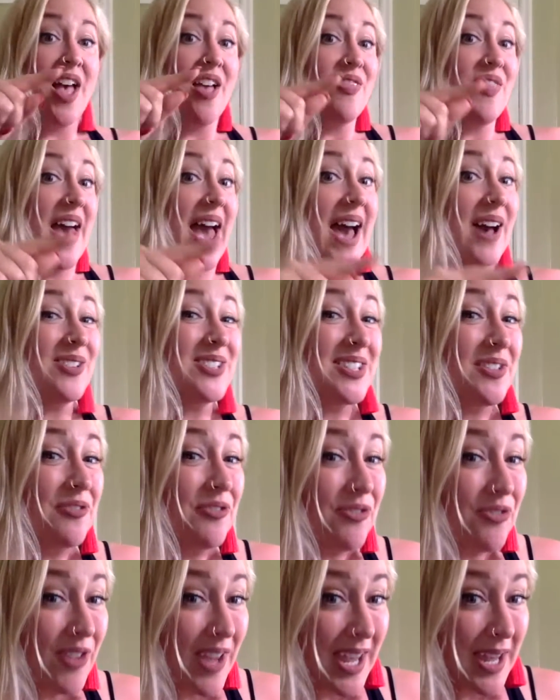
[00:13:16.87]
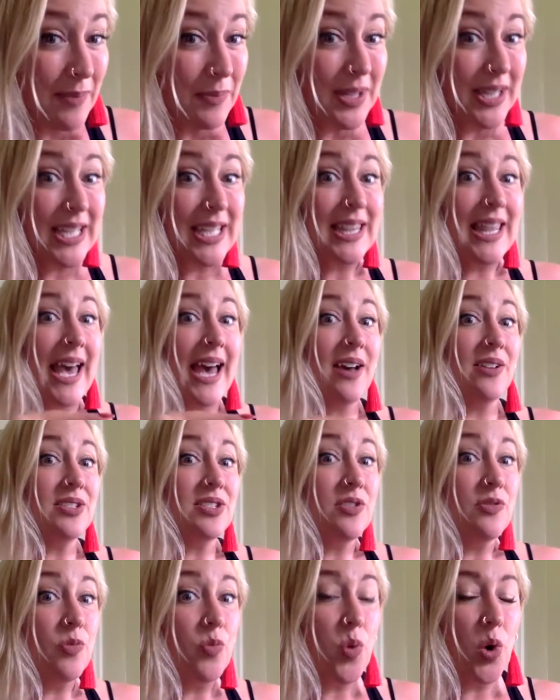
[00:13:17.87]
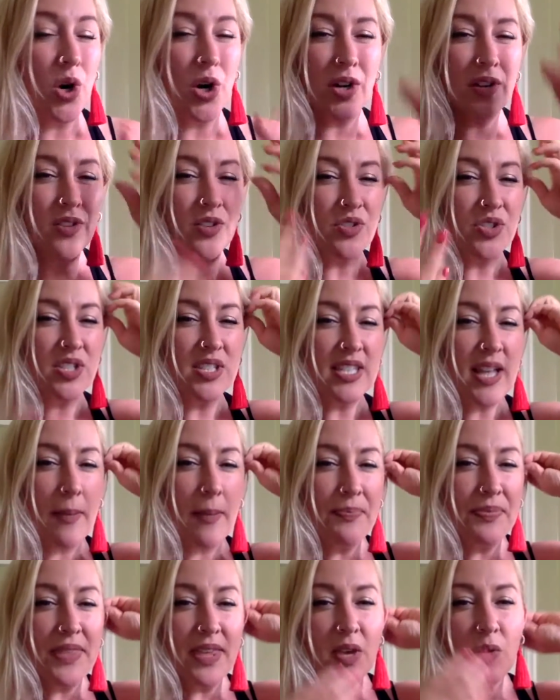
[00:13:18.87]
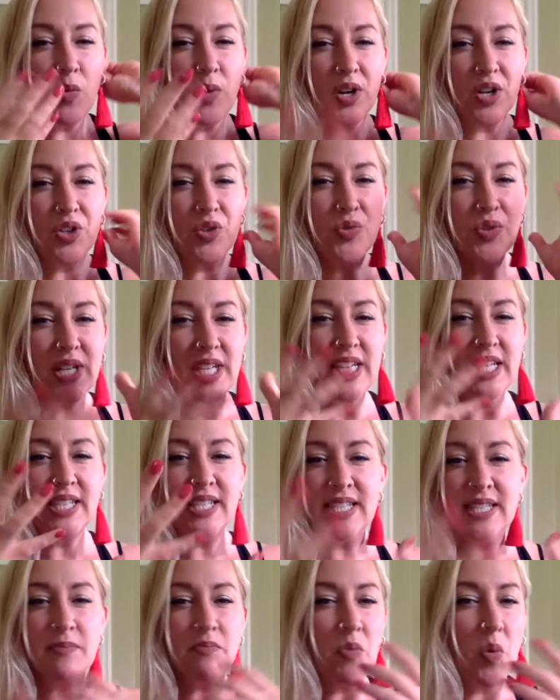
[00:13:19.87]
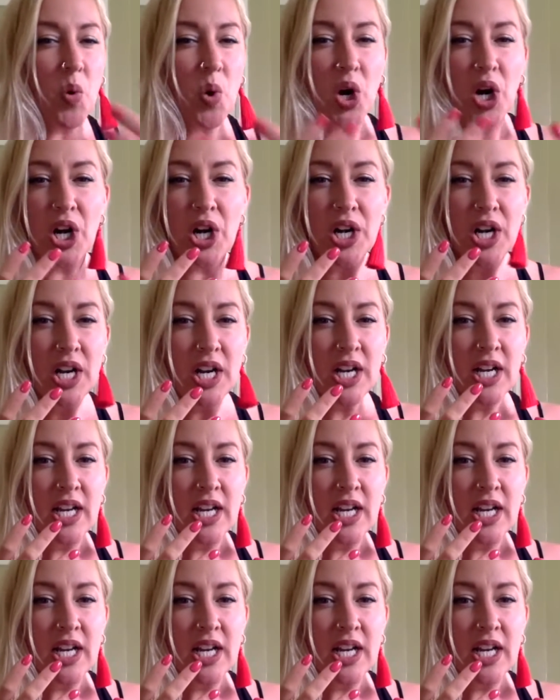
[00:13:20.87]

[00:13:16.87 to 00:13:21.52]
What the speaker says: the house of family, the house of work, there's something where you need some more